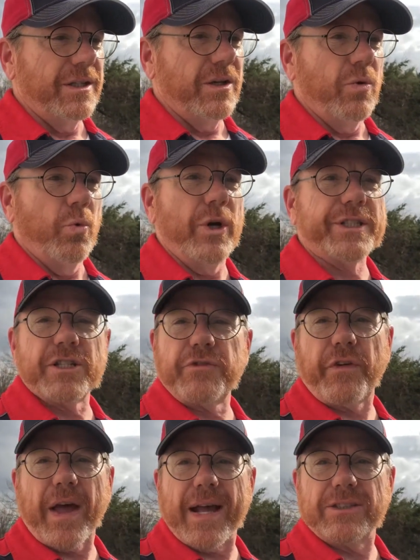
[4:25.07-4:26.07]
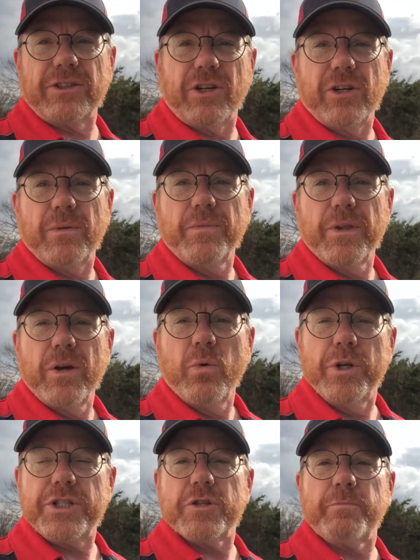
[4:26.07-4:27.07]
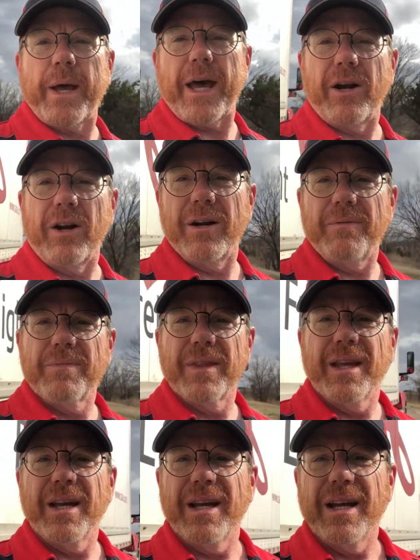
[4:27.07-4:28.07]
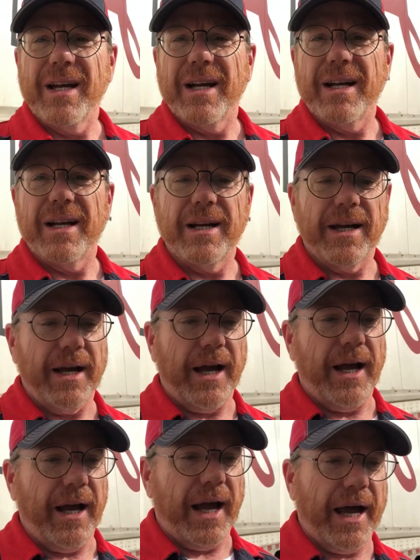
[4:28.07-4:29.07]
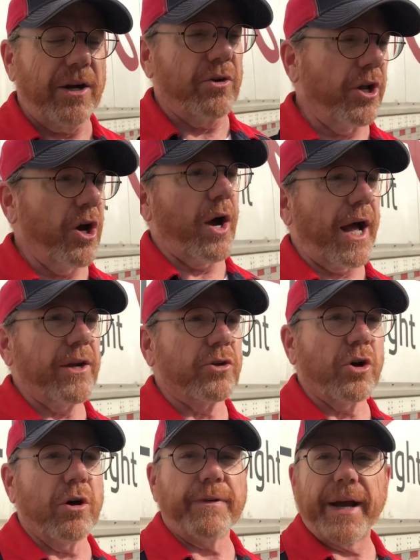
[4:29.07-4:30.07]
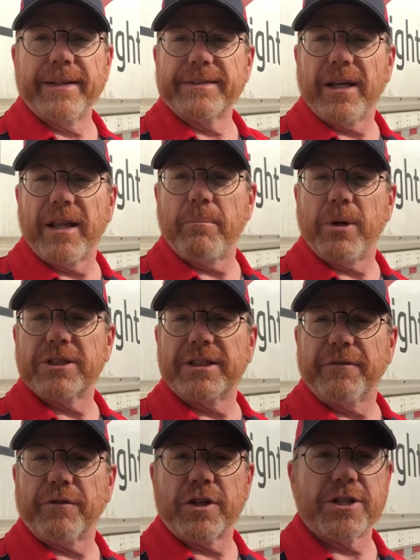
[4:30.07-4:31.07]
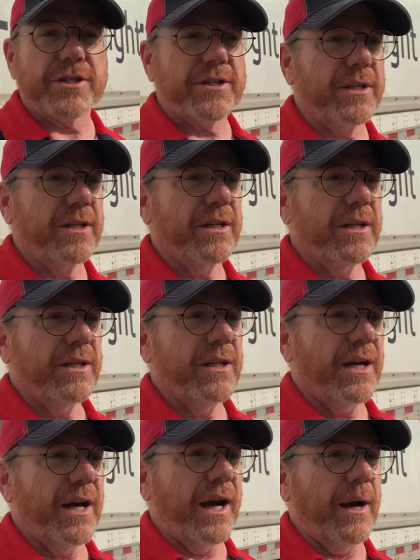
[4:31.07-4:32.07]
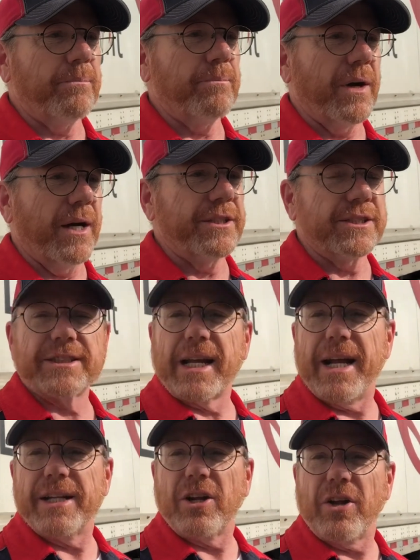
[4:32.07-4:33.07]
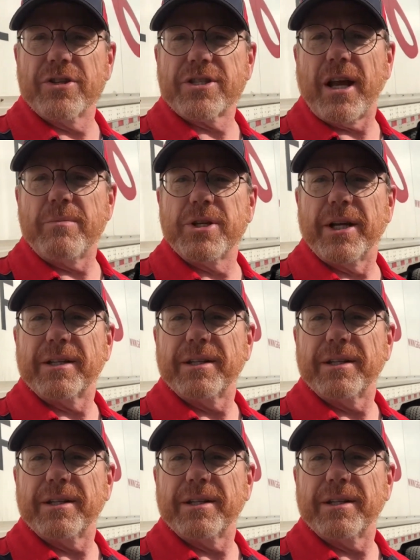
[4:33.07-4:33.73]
Which is faster? Which is better? I don't know. I don't know if I can tell that much difference. I'm undecided on the subject.